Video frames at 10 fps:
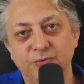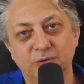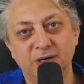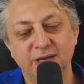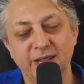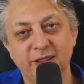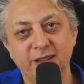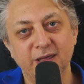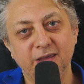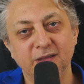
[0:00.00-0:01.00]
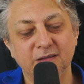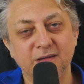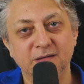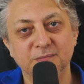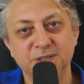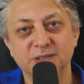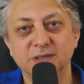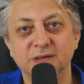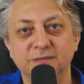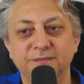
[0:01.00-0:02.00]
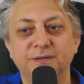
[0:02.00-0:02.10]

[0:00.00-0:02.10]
where they think in terms of